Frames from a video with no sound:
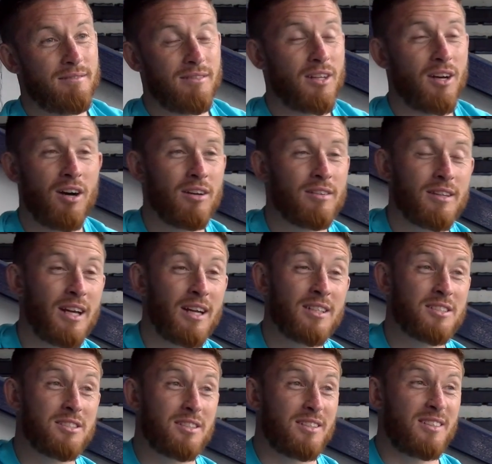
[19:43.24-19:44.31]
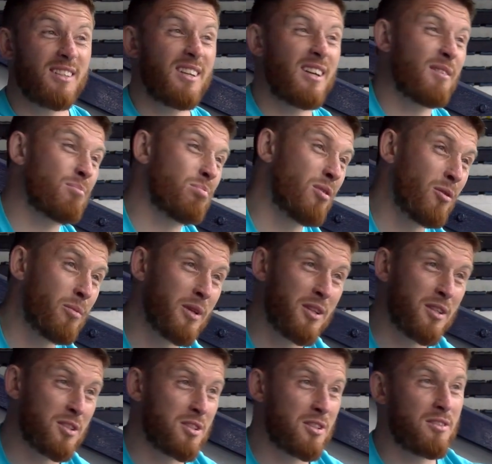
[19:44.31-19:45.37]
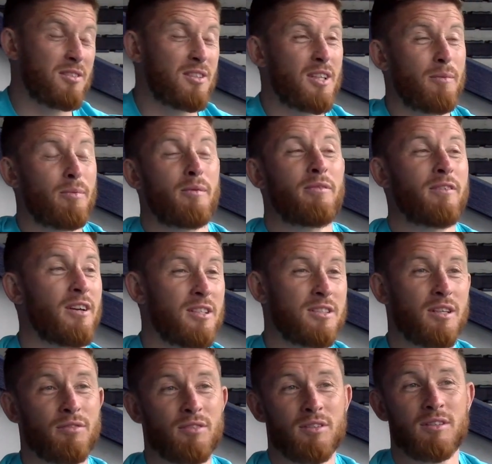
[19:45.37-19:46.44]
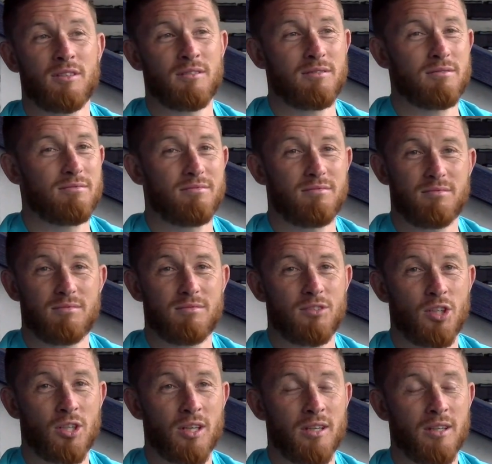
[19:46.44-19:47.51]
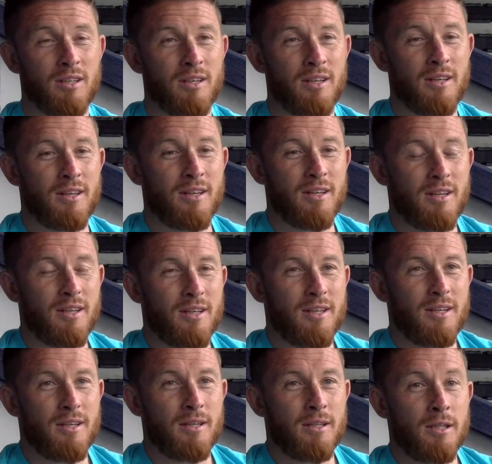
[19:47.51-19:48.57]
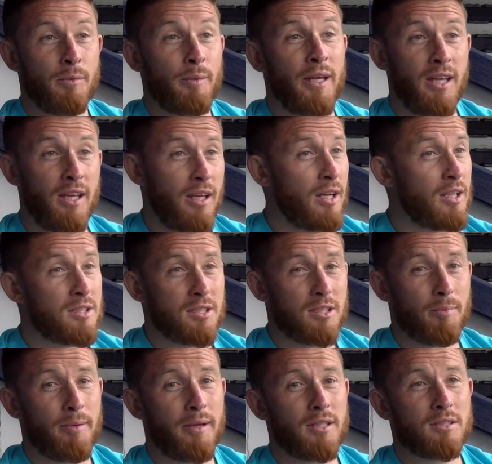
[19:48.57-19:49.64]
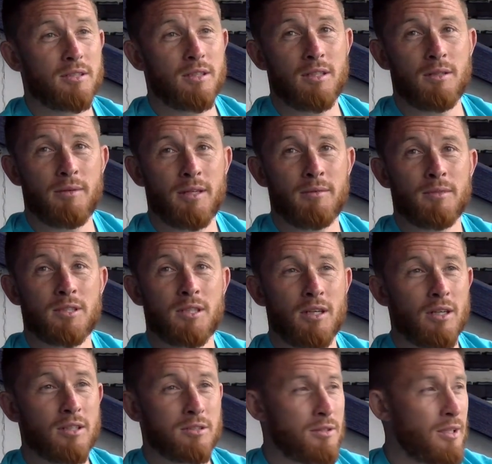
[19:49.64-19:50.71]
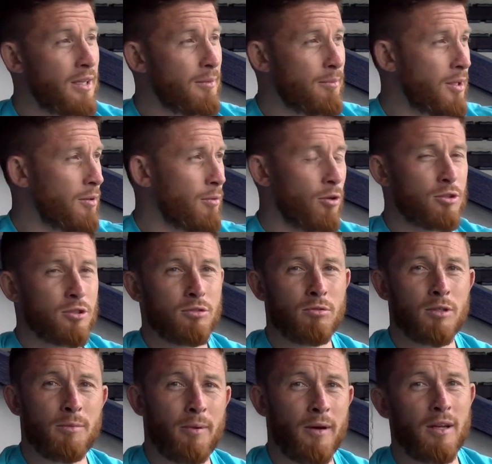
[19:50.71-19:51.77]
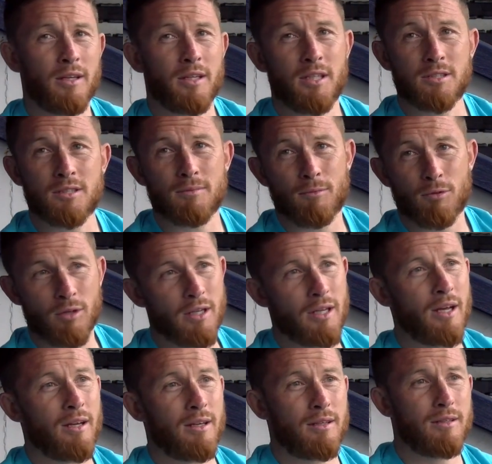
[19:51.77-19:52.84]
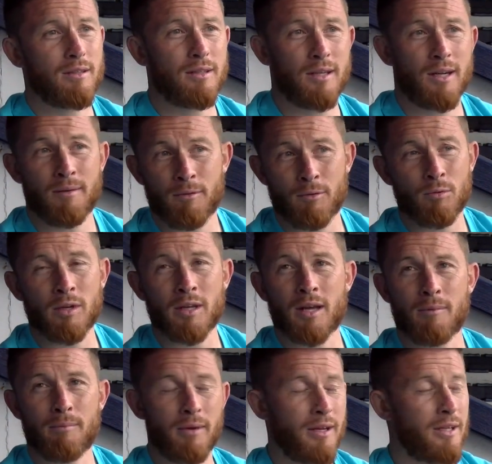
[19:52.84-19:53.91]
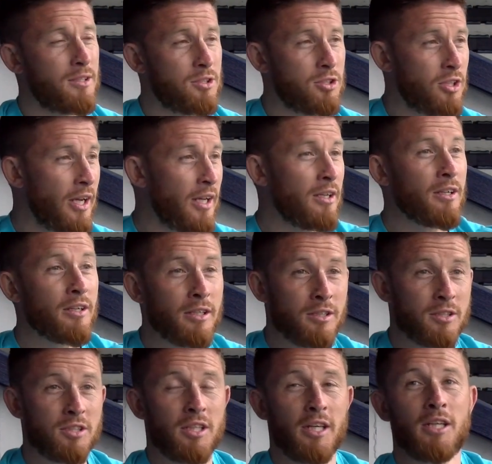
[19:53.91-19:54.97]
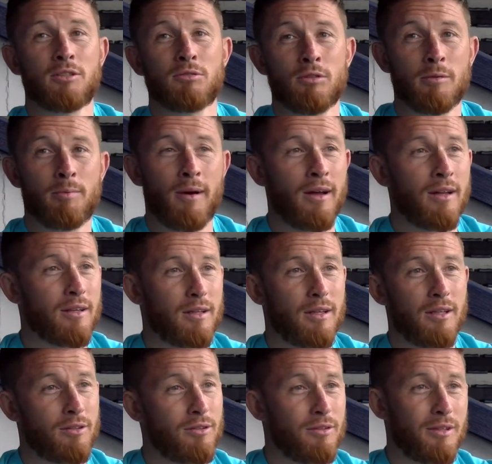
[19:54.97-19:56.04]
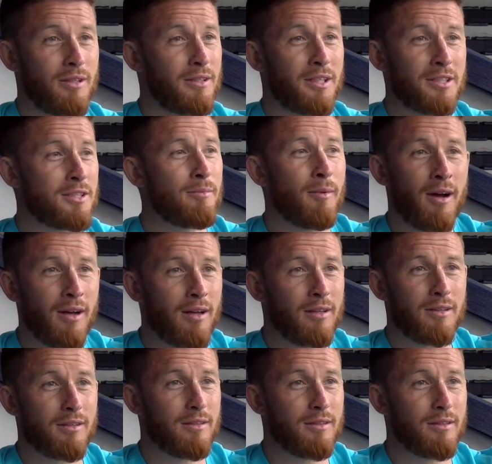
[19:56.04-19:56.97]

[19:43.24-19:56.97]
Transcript: No, that probably just typifies Everton, really. The way he is as a person and the way Marcelo is, because anybody that watches on the park, he's a money get and I'm a money get, but it generally stays on the park. It doesn't matter.